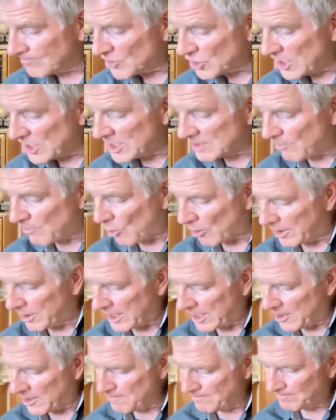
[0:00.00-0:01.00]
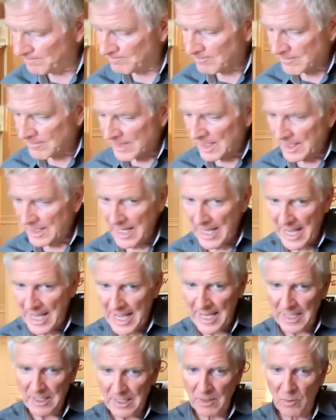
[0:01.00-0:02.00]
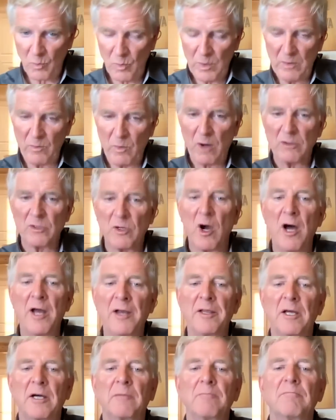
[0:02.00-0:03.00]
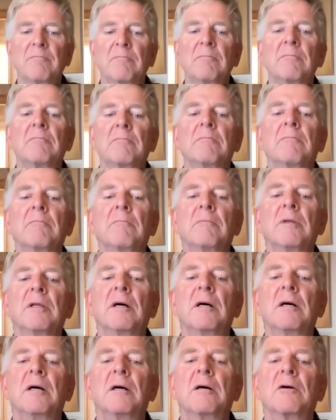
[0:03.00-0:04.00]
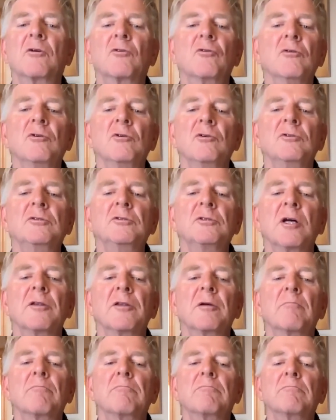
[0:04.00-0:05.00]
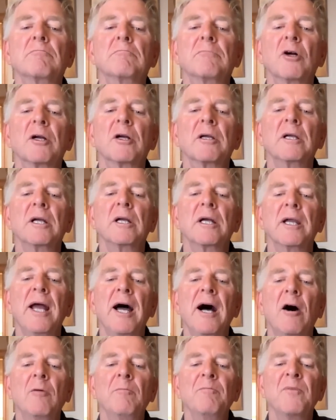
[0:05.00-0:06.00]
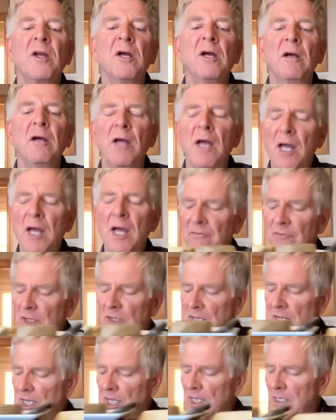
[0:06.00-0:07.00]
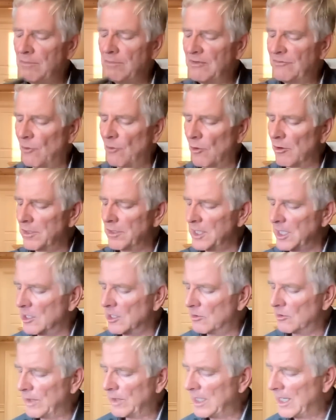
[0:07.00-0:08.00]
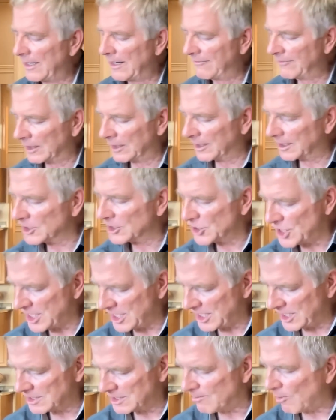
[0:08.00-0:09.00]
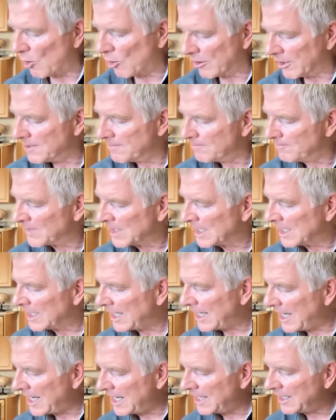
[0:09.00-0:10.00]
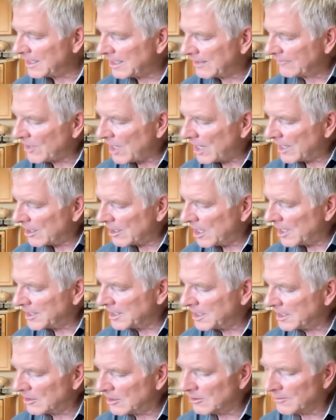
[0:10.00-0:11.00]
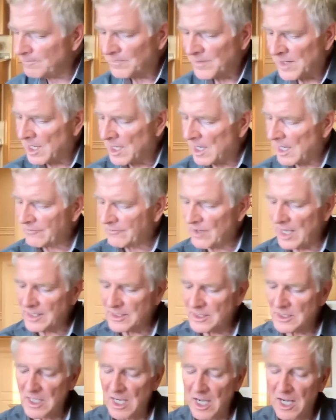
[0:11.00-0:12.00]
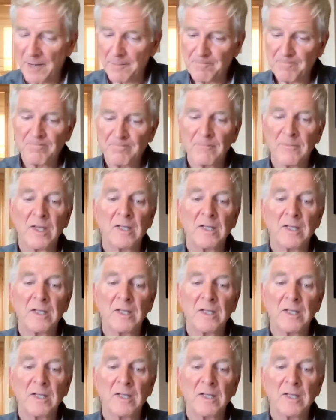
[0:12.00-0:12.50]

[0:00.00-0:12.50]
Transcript: cheese board here. And when we're on the the cruise on the Burgundy Canal, every day before dinner we'd have a little cheese board. And I've got on here, I've got um,